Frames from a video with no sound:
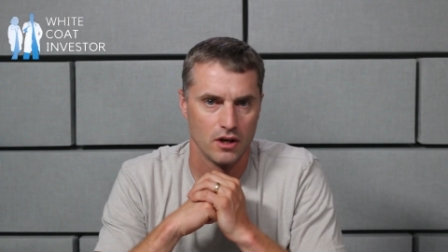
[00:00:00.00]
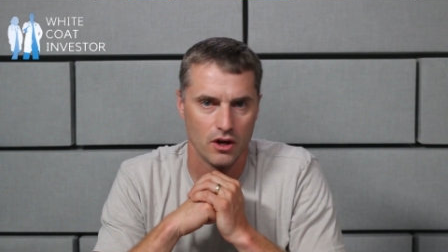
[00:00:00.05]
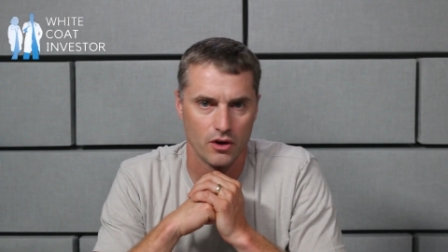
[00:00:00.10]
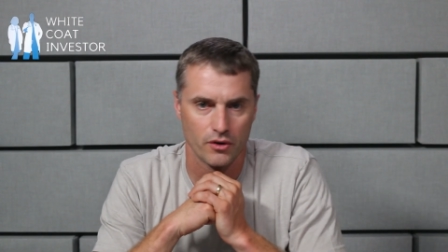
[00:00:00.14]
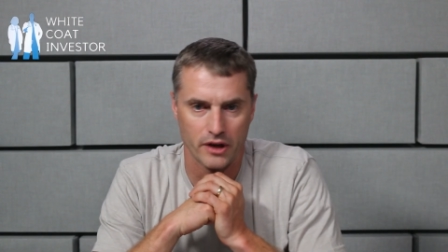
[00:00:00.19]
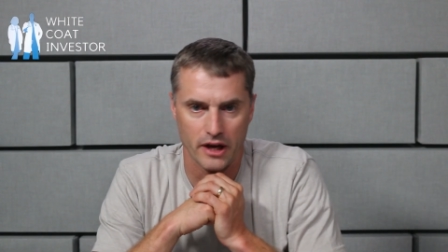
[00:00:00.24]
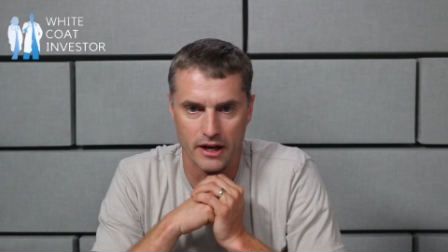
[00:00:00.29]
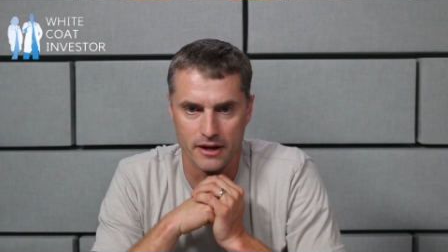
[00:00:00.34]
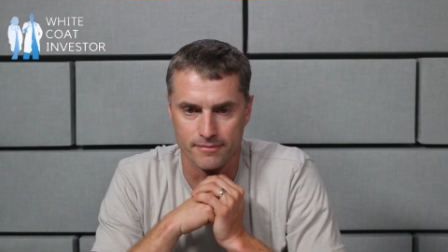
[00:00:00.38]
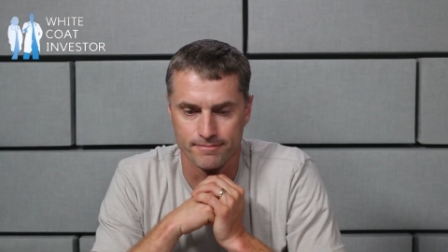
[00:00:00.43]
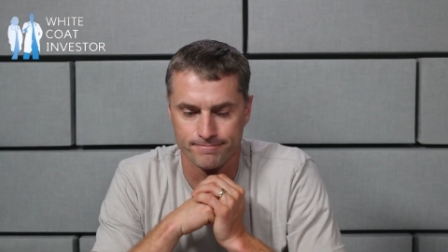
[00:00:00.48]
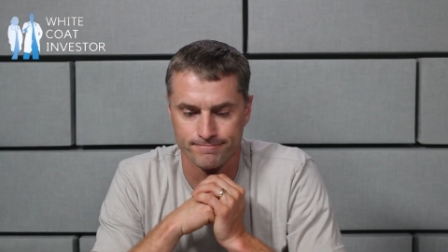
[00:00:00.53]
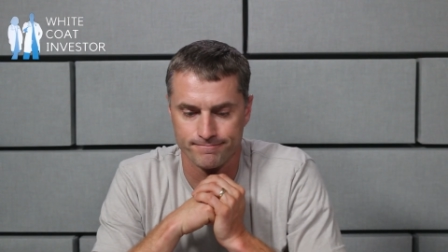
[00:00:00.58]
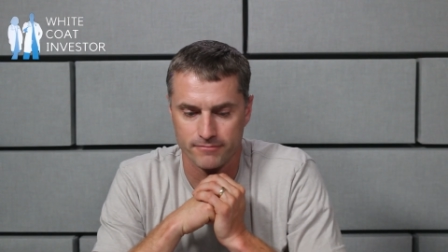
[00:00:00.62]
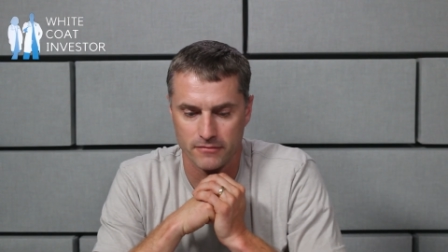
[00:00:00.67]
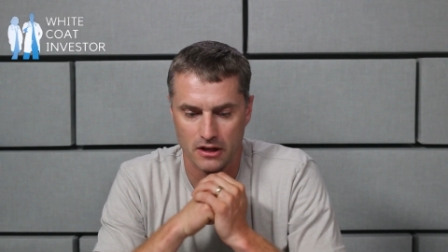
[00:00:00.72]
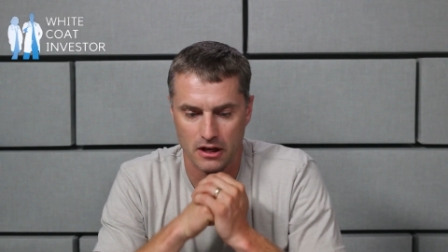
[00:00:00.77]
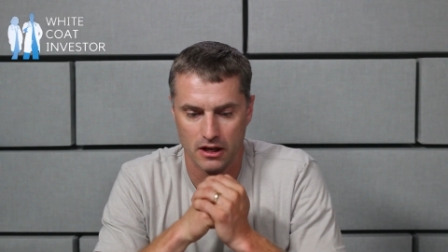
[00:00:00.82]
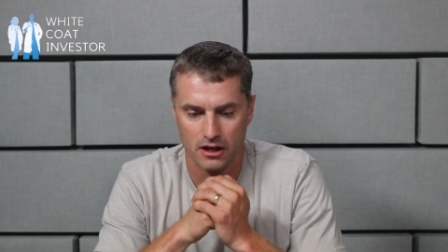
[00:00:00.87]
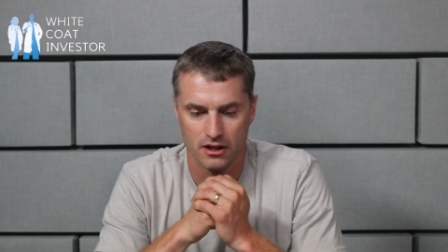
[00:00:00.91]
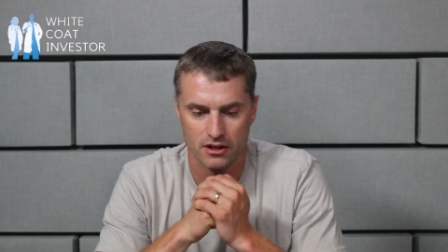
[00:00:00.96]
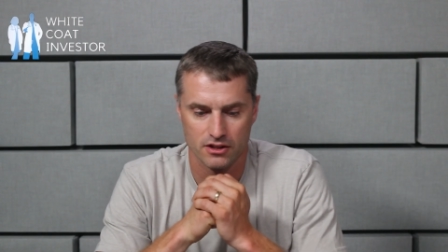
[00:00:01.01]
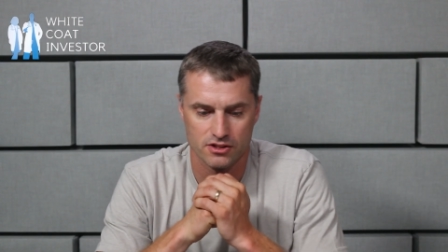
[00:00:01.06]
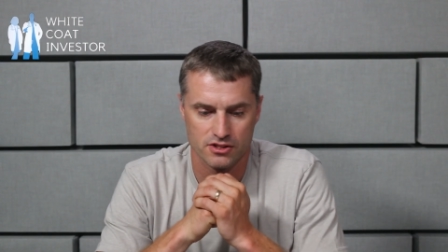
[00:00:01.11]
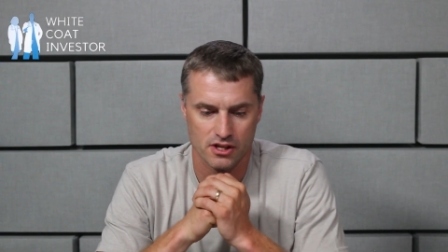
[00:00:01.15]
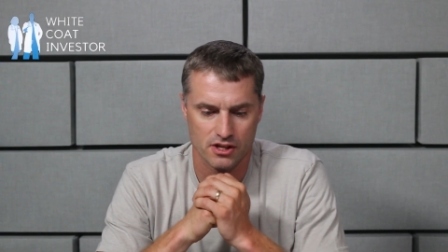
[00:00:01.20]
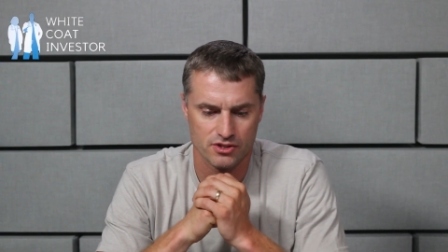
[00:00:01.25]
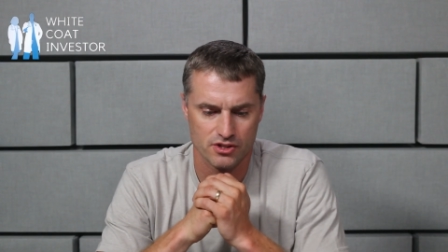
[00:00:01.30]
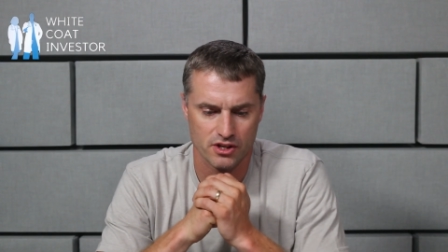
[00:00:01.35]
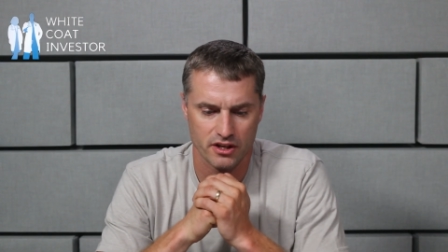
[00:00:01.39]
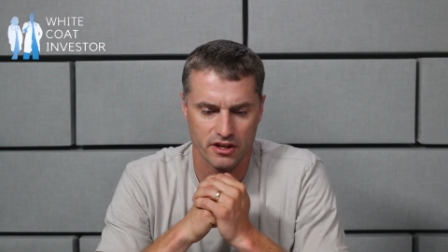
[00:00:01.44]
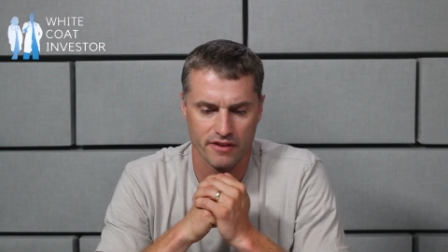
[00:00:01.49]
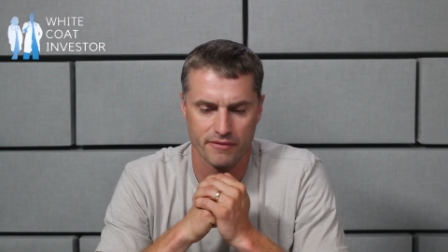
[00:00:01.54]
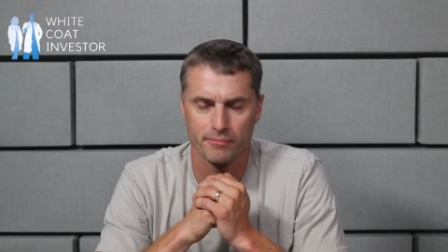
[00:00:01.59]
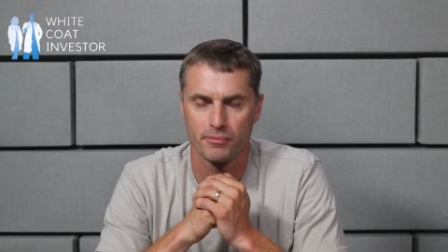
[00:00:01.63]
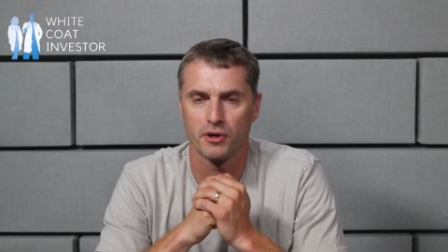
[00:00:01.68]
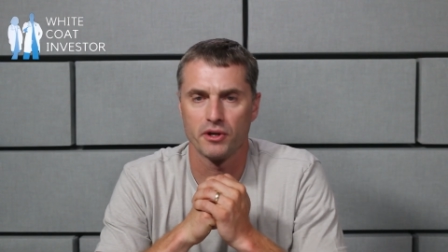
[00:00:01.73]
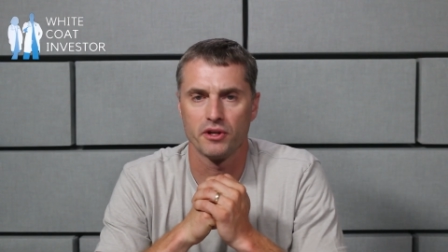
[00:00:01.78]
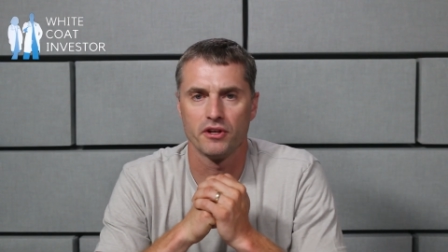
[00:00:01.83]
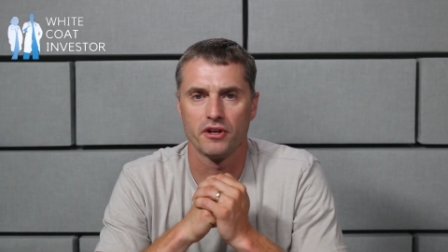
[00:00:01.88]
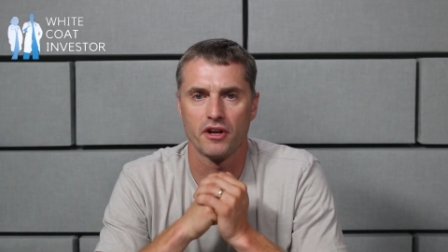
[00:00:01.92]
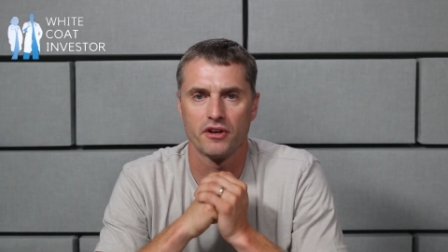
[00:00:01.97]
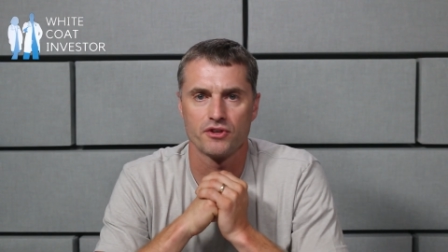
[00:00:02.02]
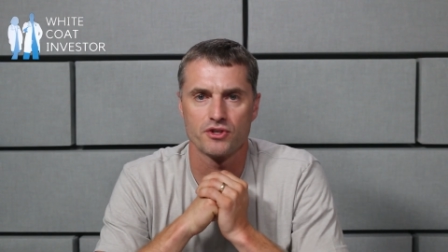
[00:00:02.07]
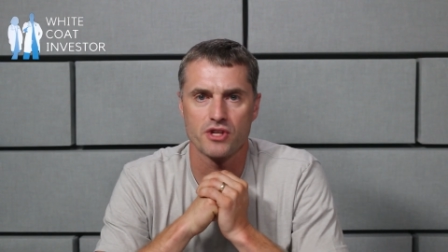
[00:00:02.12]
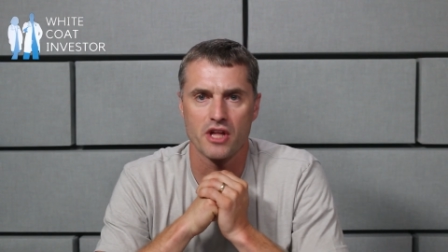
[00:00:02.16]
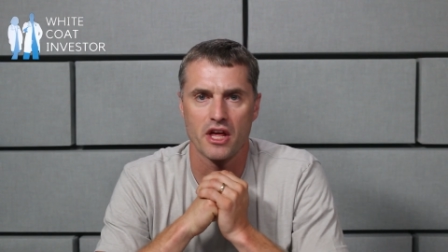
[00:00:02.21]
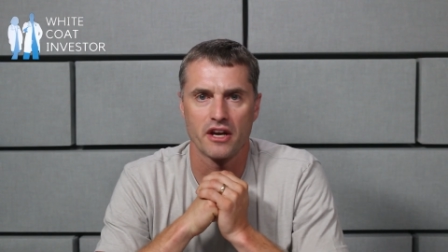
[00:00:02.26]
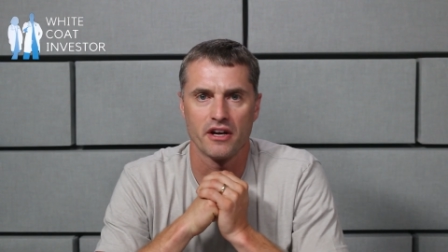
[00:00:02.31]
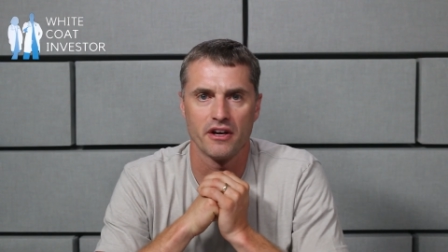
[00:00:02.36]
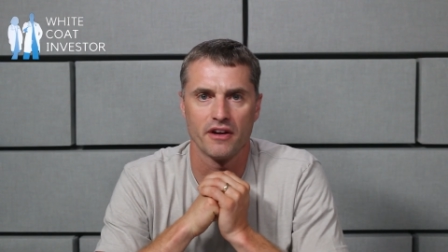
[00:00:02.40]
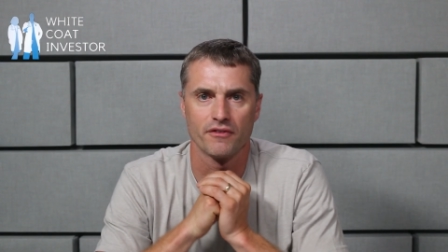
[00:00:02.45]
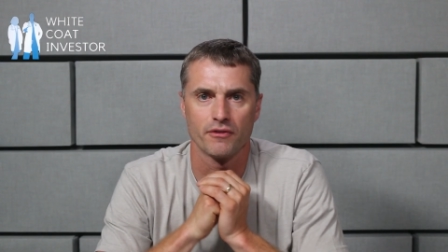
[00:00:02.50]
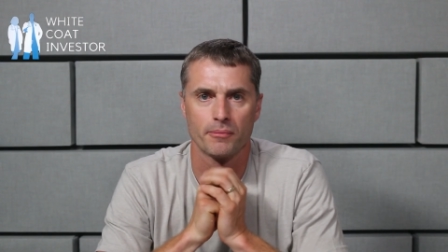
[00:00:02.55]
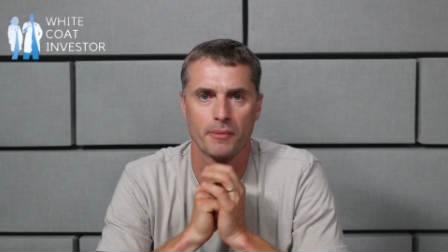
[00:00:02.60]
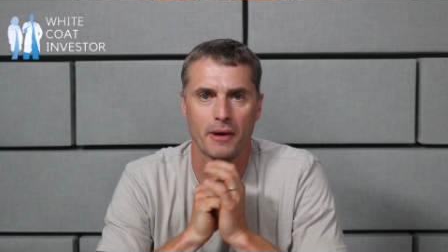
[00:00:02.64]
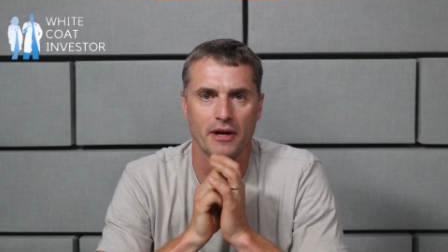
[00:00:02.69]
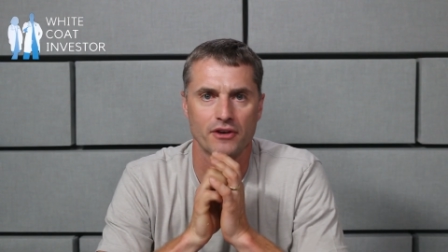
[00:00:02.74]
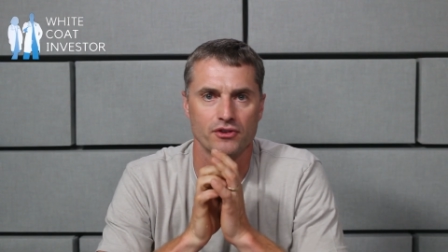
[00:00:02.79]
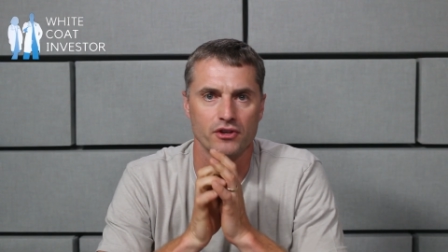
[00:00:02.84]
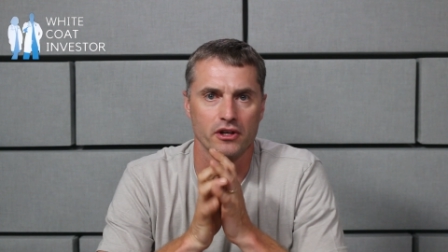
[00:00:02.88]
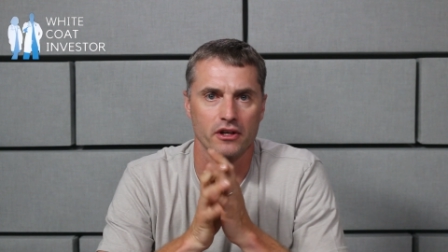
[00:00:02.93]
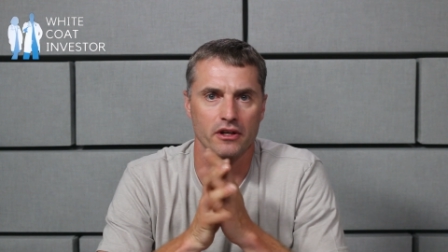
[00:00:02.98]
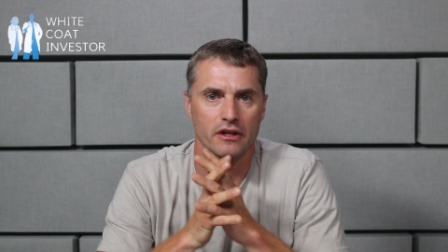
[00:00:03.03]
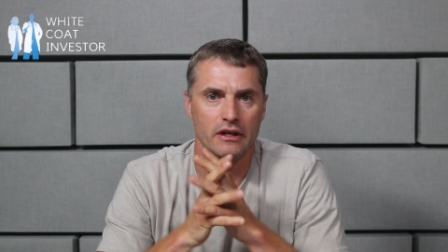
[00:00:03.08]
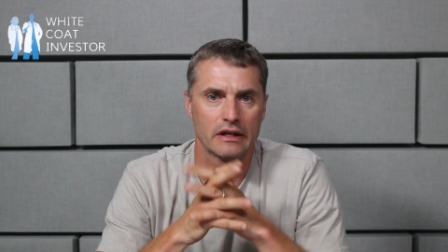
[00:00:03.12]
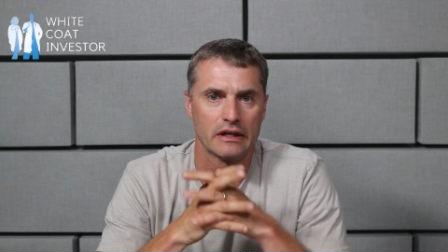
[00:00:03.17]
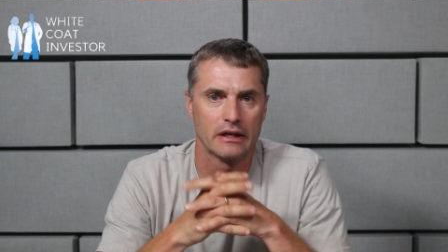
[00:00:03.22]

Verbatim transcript: Okay. Sounds like you have a pretty good understanding of it, Patrick.